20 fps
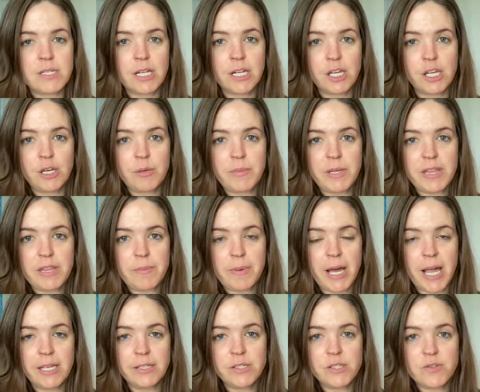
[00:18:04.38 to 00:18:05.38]
gonna go meet the
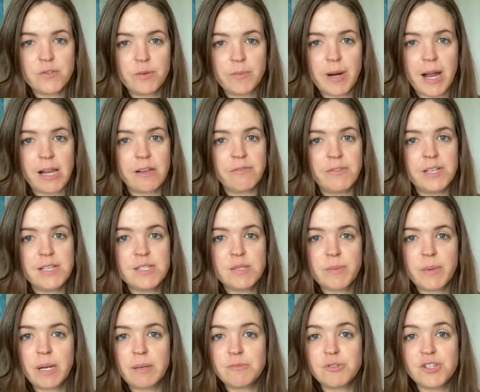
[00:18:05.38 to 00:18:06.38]
pilots for breakfast,
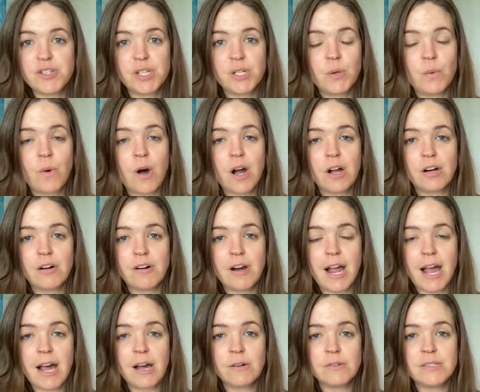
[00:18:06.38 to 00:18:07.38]
but I'm just gonna walk
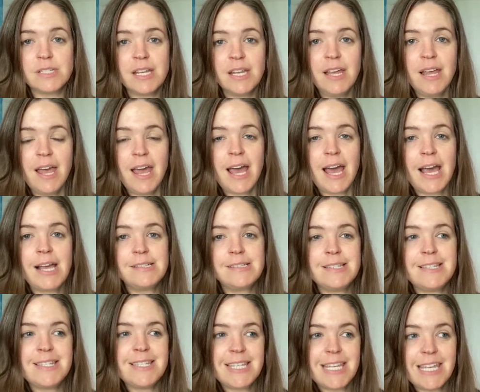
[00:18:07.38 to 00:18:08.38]
around and
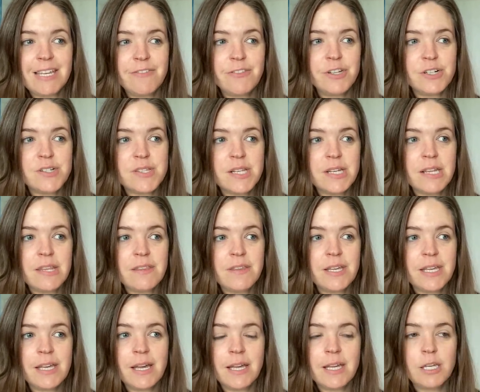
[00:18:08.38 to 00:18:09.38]
see if there's
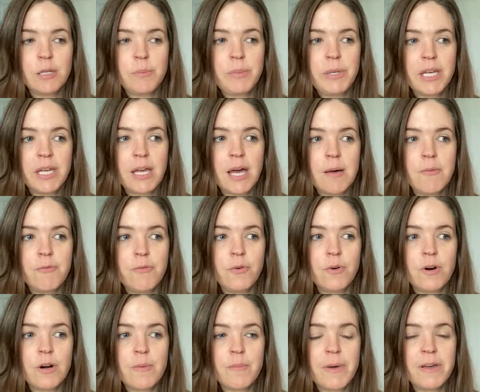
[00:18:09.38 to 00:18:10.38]
anything I could pick up
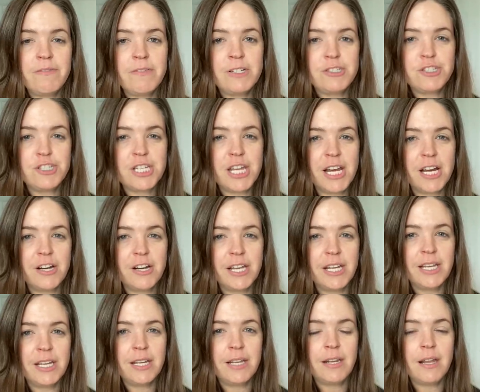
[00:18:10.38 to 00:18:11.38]
for my
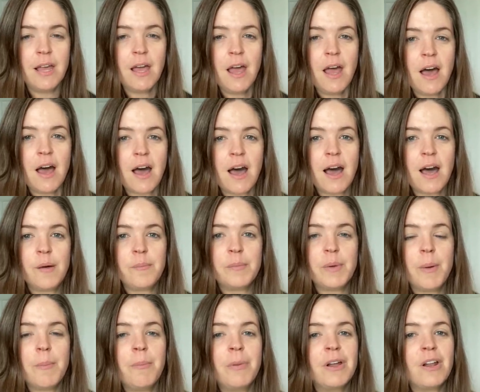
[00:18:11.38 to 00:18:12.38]
vegetarian.
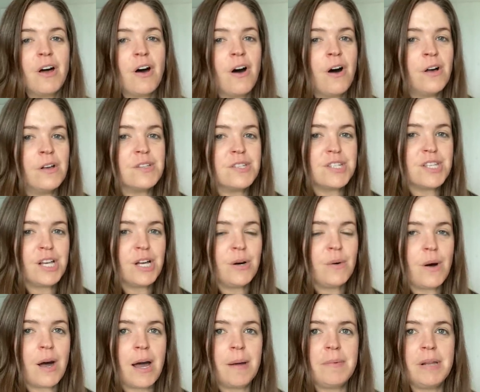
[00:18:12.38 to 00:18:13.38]
Um, but
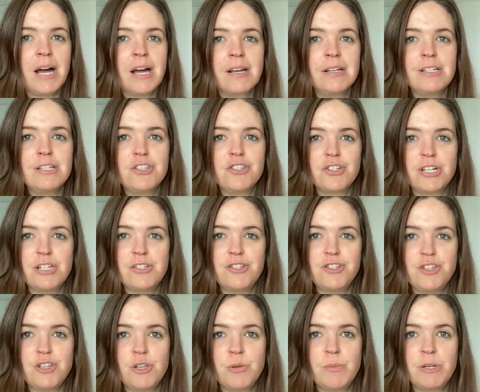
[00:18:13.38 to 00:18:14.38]
also, I'm not gonna stress
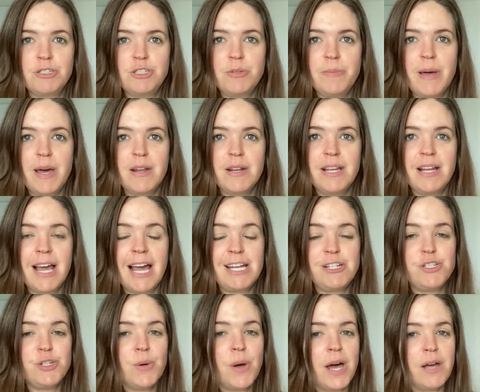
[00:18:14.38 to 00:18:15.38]
too much about it. I
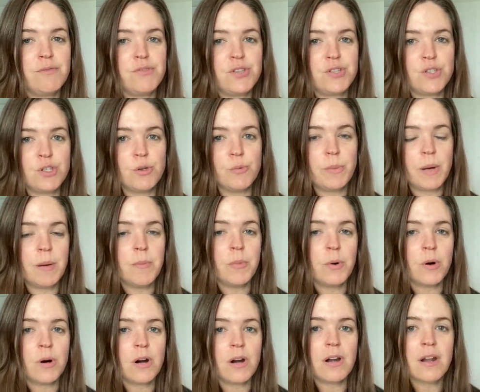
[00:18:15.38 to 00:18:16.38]
do have soup on
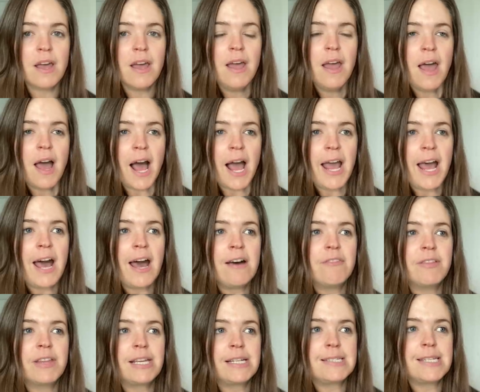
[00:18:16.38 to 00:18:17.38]
board. I have
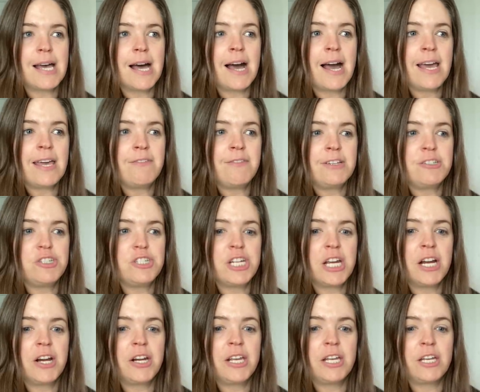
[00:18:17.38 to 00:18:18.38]
like a Thai
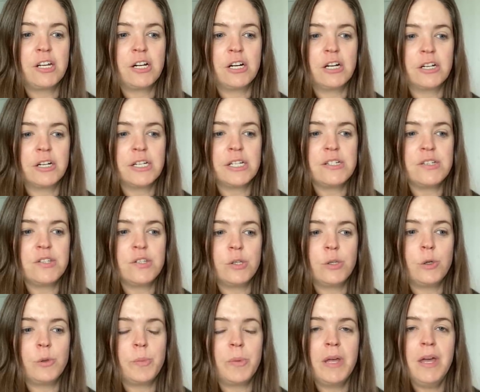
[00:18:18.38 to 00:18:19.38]
vegetarian curry
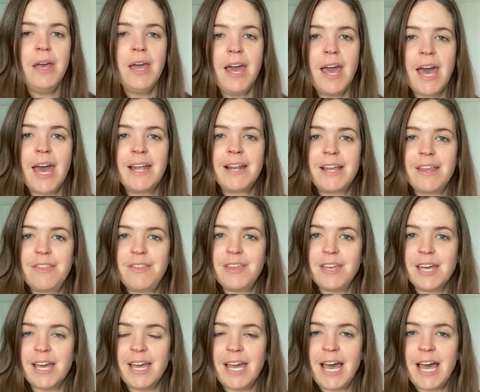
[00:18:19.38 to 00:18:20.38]
soup, and I
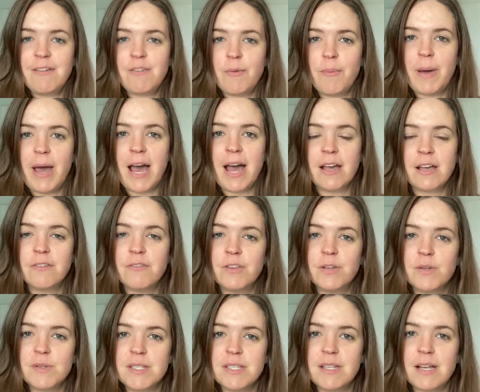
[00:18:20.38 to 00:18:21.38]
think I have a pack of
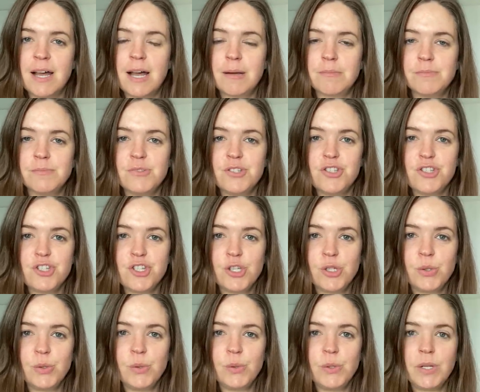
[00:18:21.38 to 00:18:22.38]
those um,
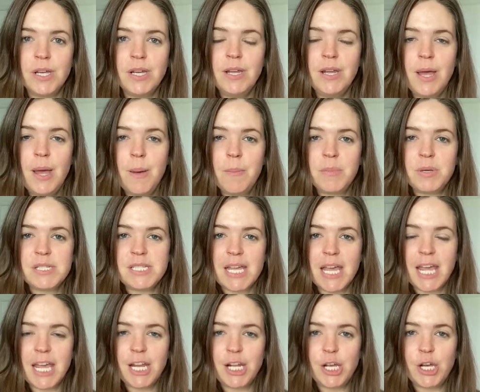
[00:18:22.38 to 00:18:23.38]
stewed
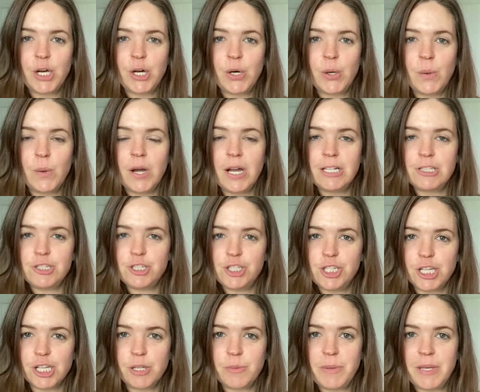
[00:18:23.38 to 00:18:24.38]
potato and
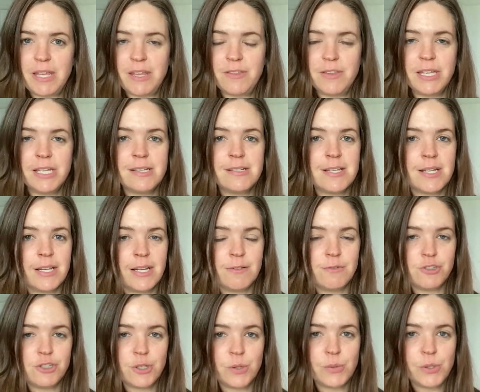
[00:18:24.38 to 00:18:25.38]
chickpea things that I've
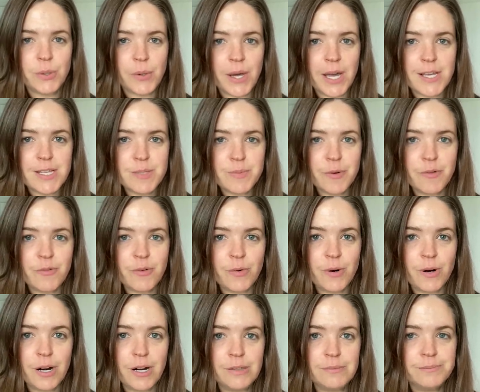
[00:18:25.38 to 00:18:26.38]
shown you guys
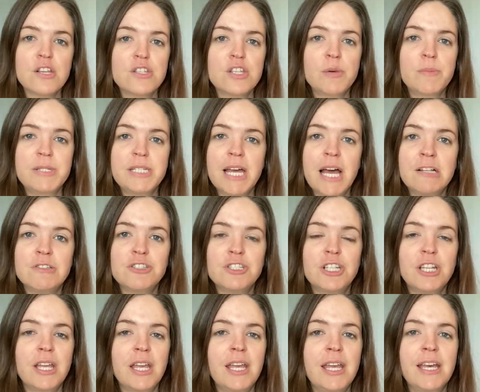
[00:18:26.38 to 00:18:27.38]
before. So
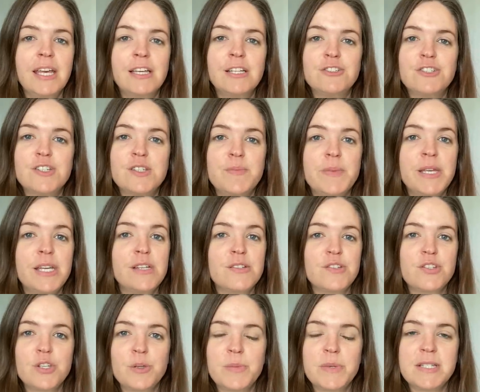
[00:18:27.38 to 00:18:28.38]
potentially, it could just be a
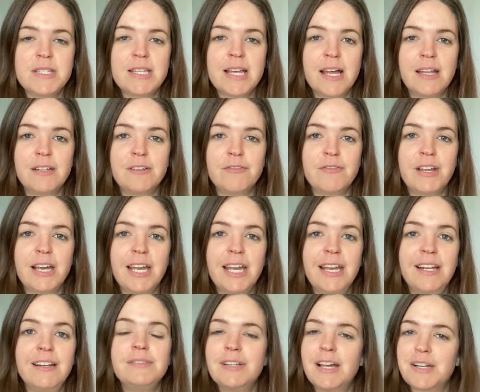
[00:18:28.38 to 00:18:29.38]
soup and salad
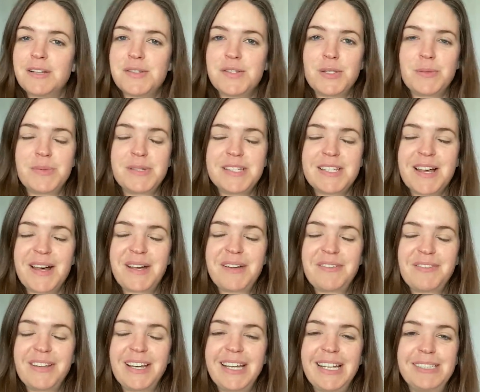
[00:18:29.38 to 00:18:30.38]
flight, not a soup and salad
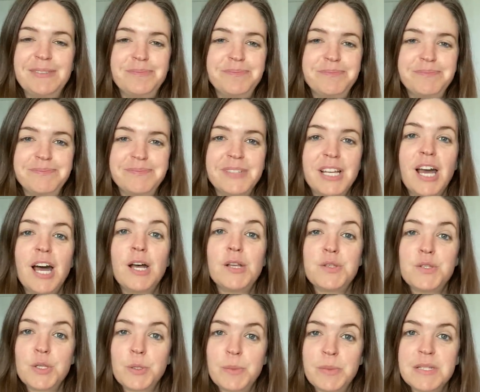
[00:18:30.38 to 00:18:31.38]
flight. A
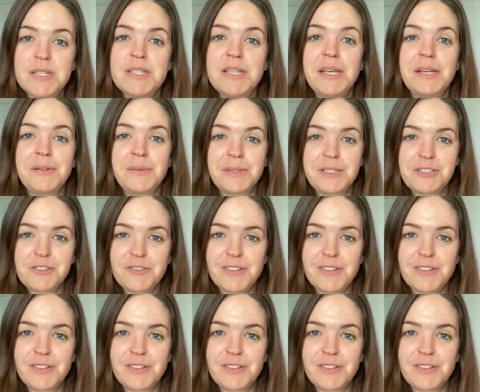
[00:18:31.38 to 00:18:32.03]
soup and sandwich